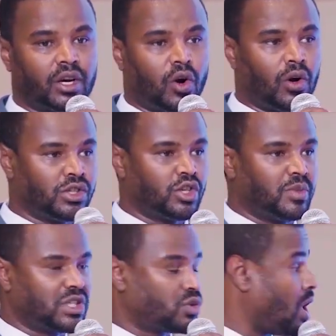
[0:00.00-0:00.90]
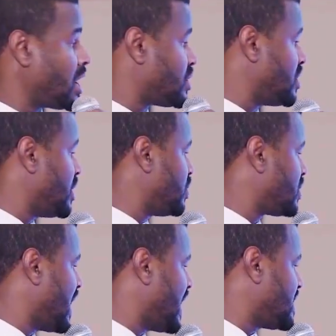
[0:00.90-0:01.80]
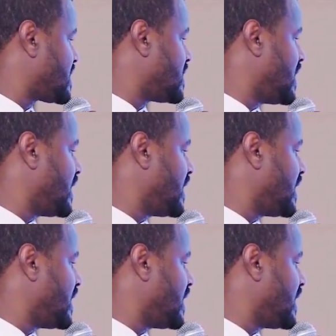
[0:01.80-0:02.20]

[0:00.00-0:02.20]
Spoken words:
the consumers to actually utilize